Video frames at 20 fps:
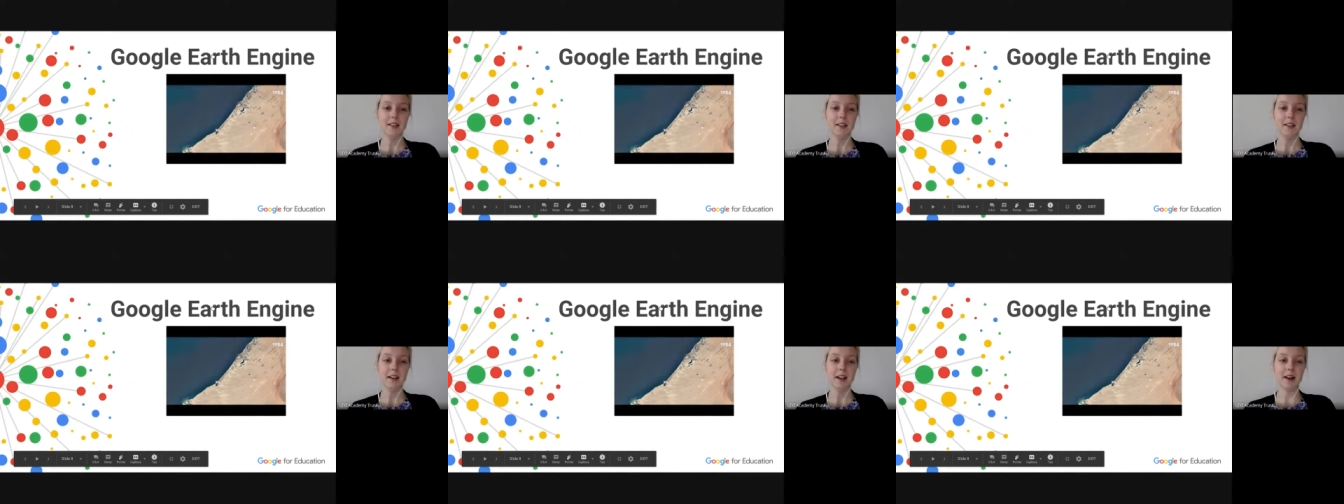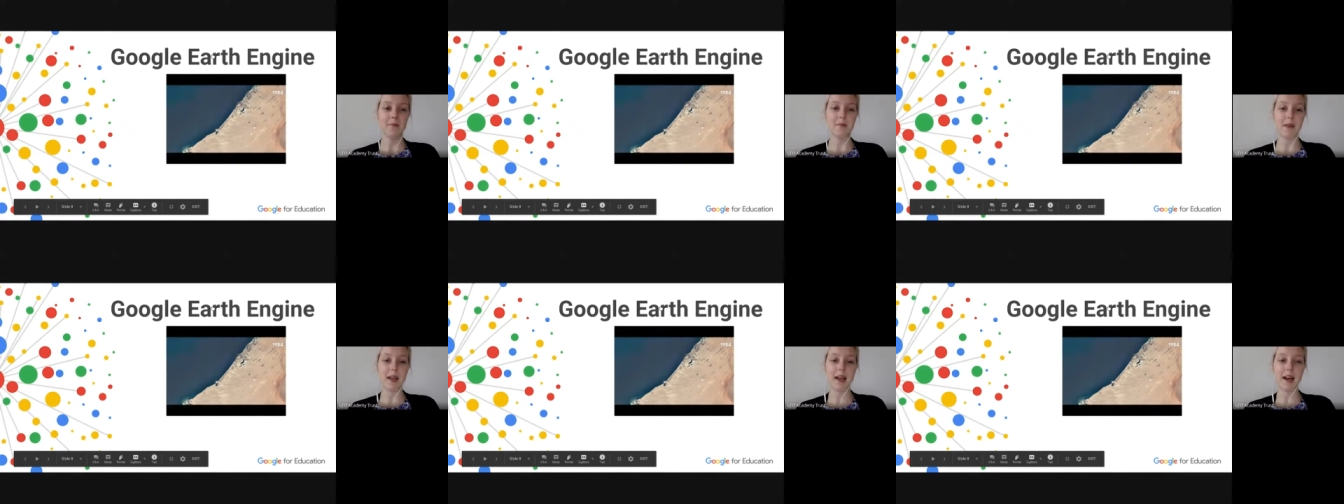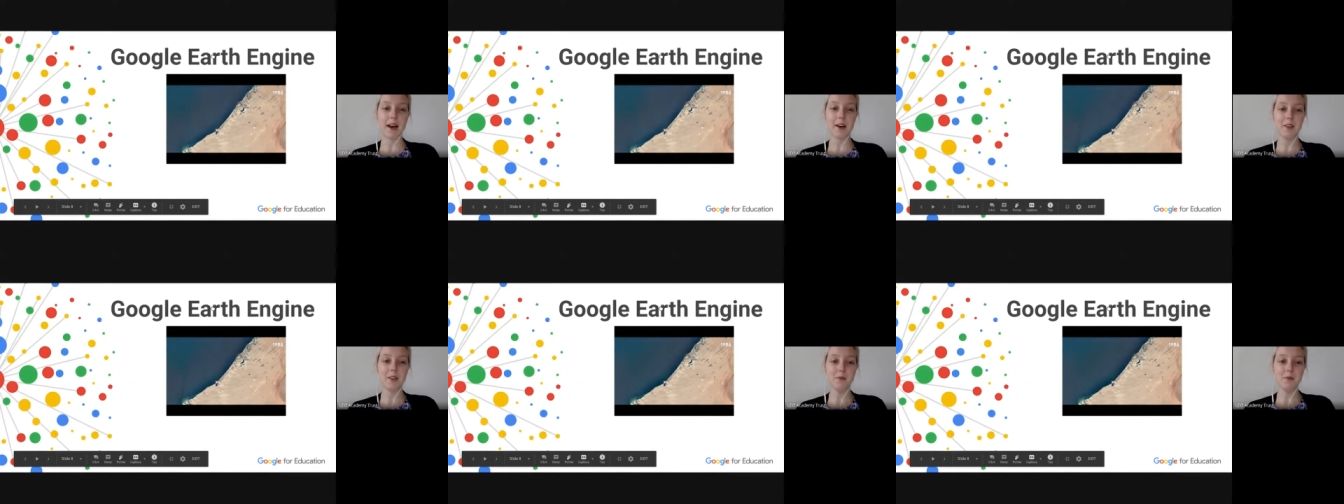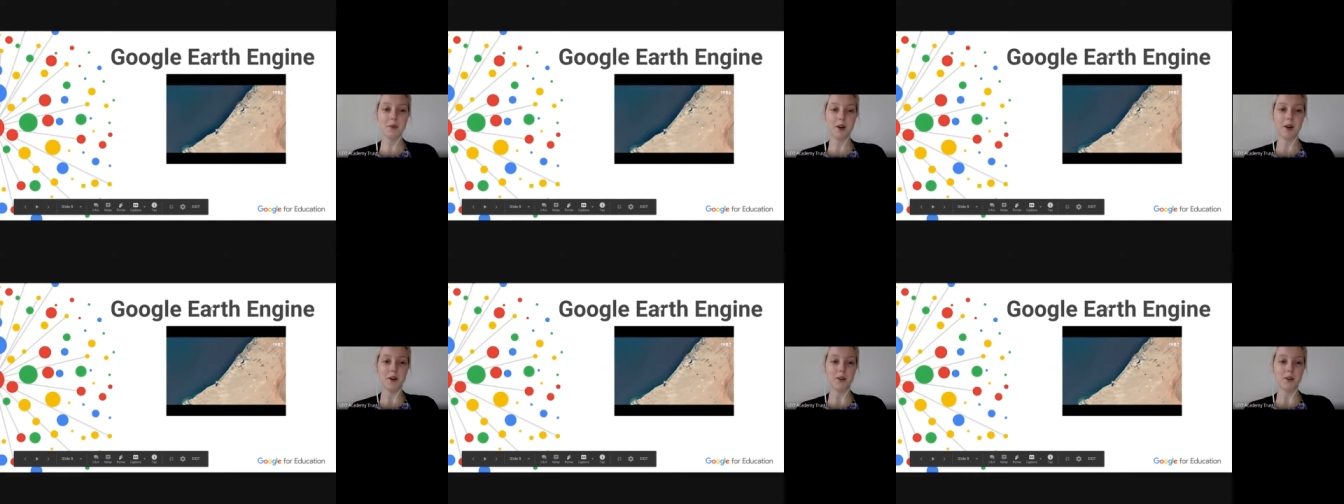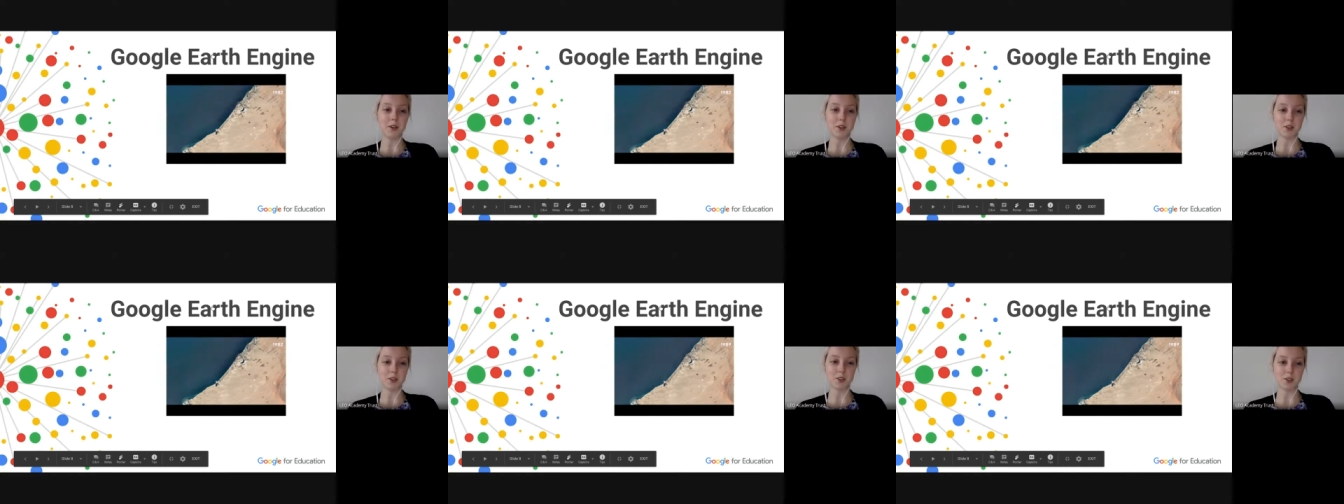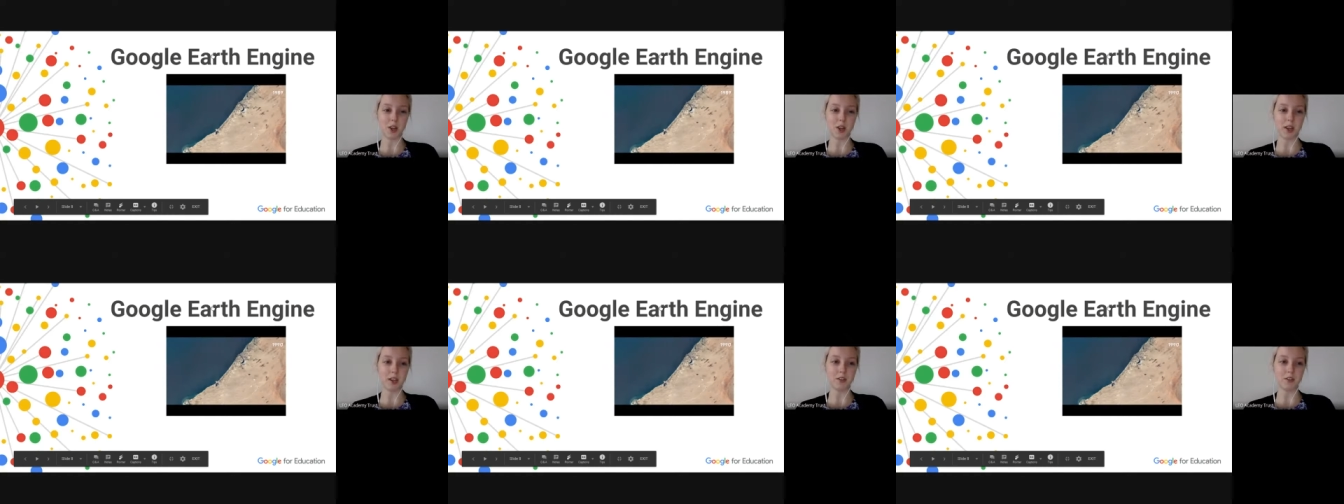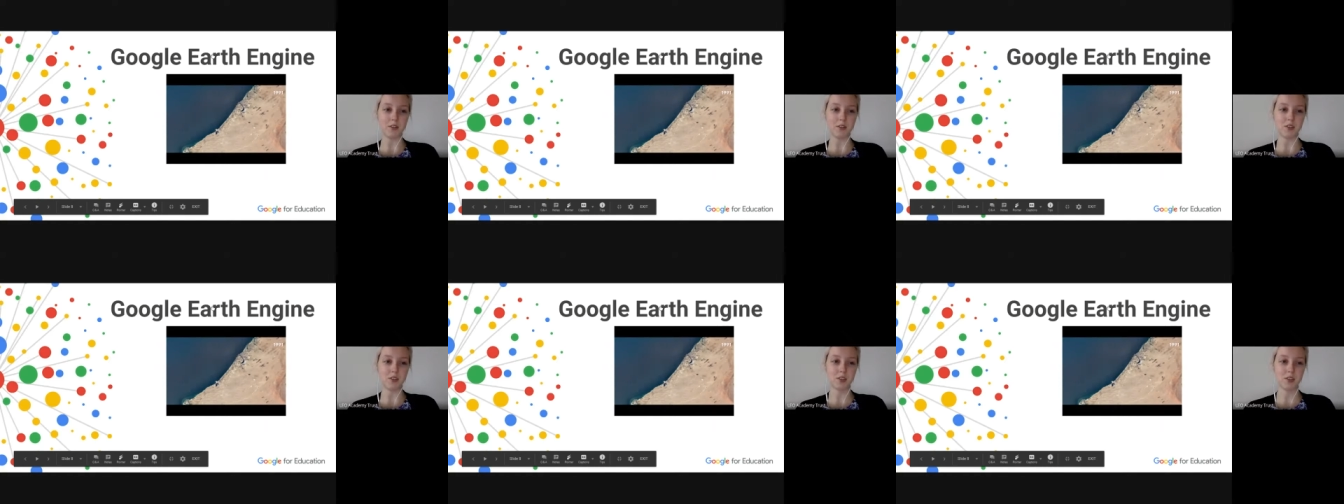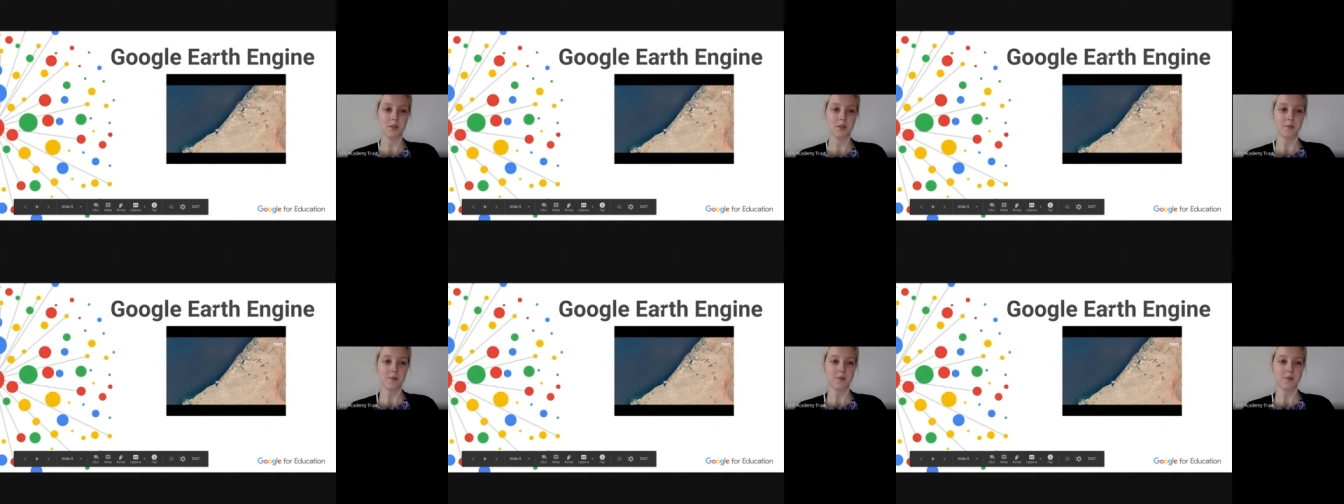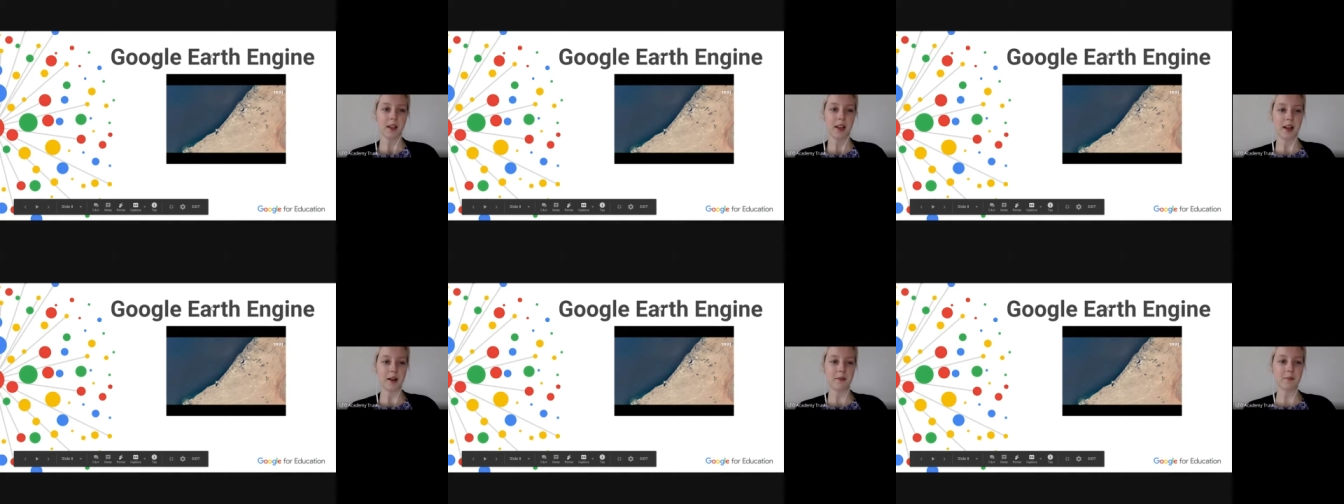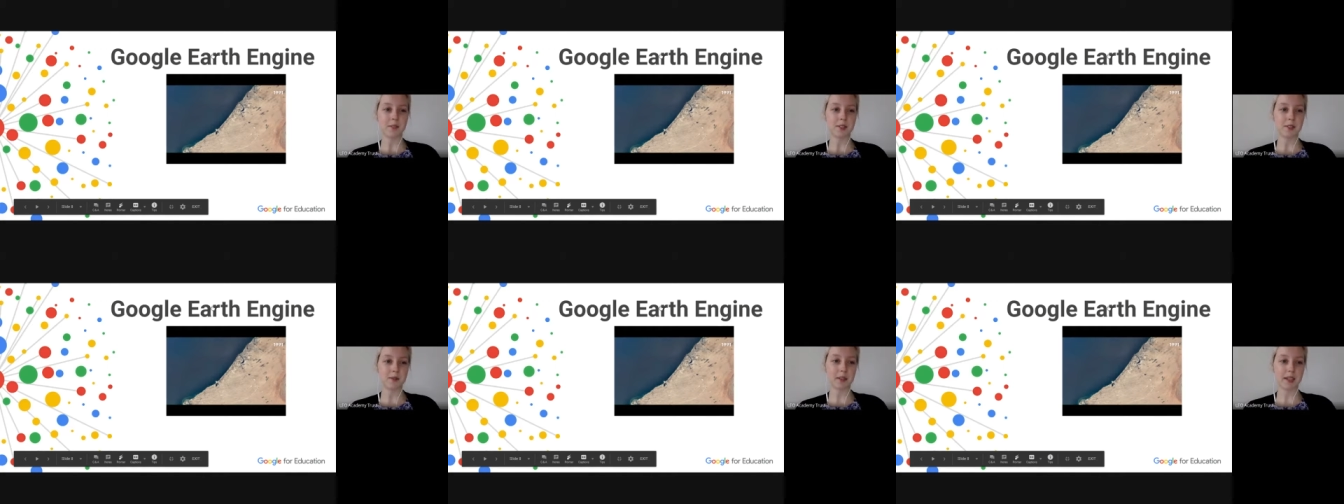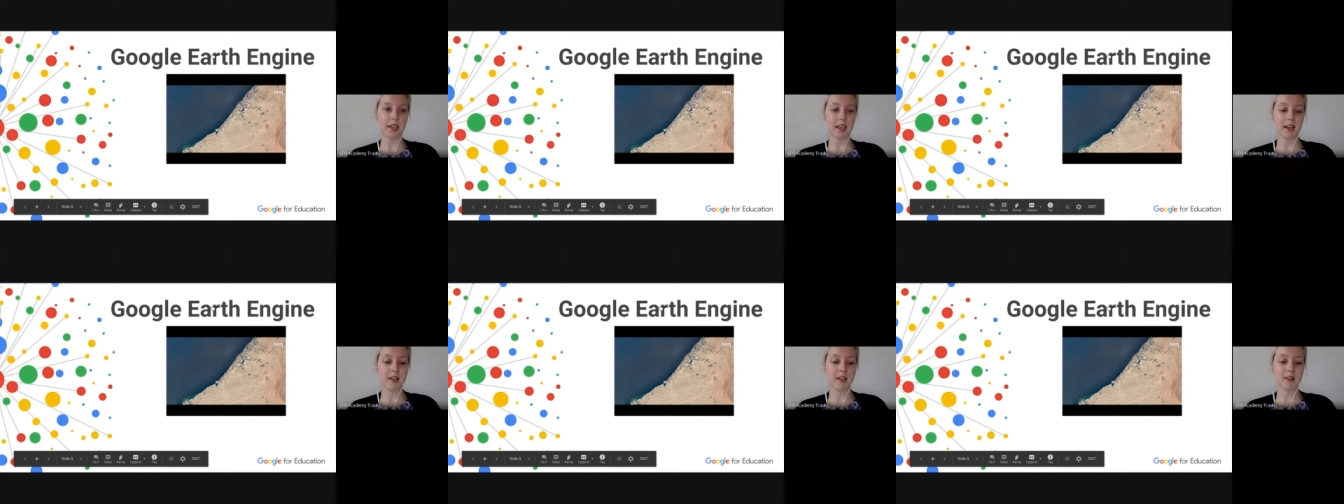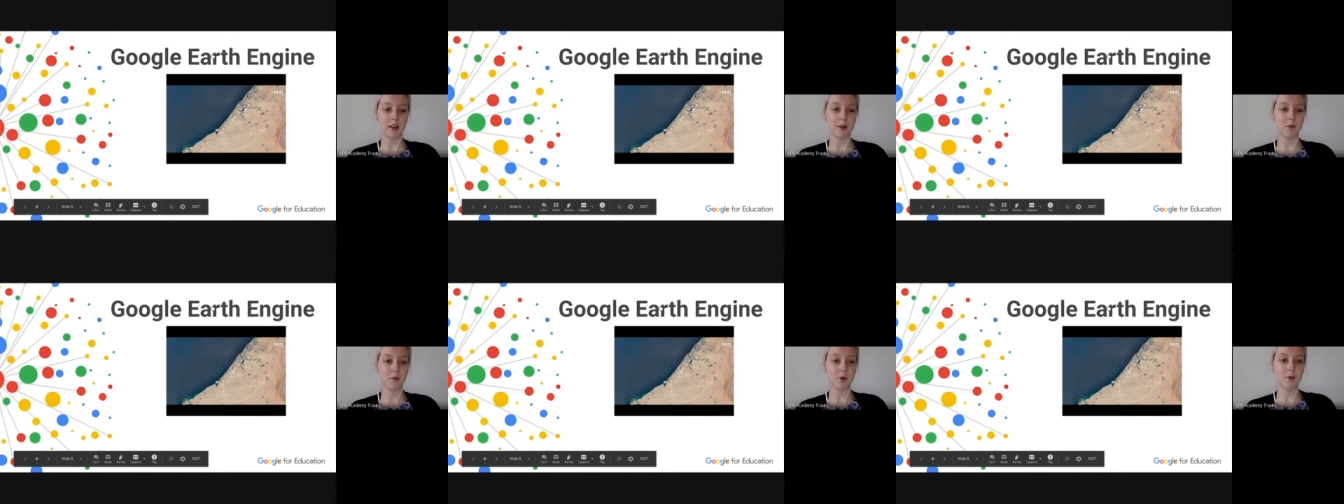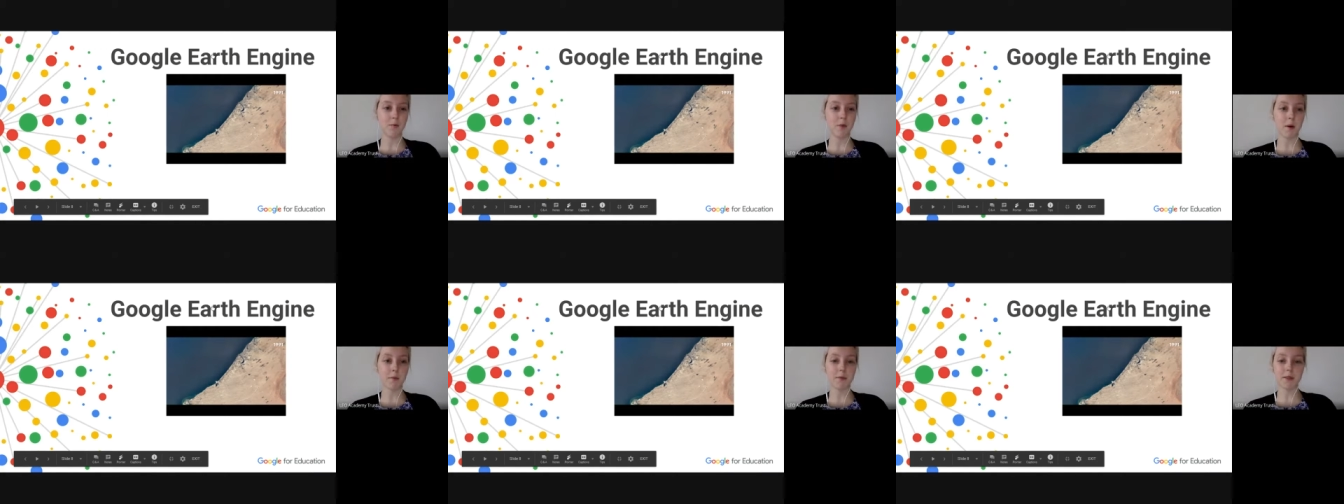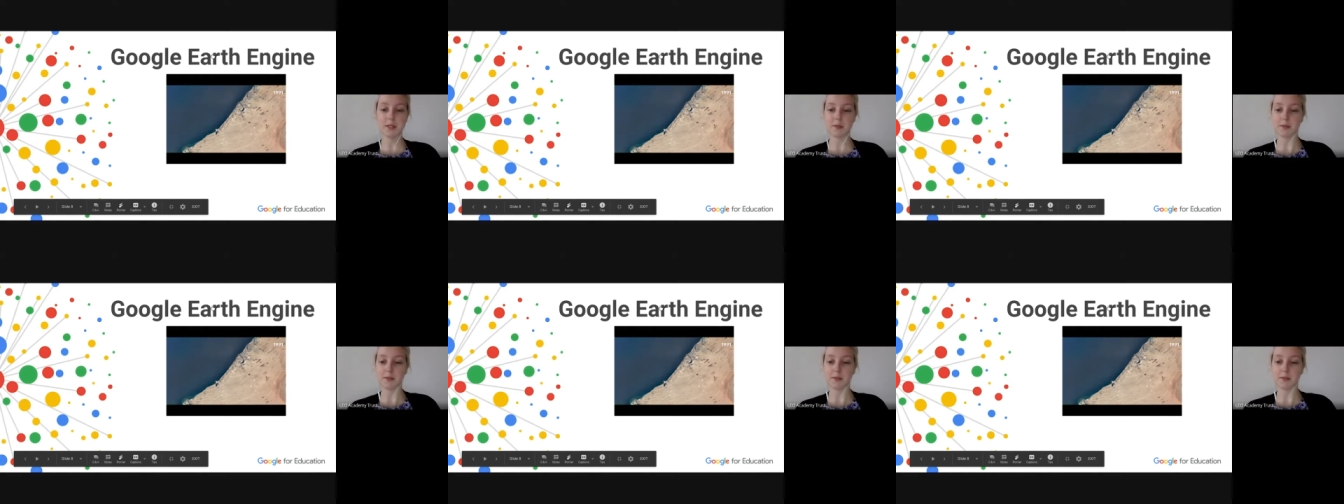um, how the world has changed. Um, so again, I will pop this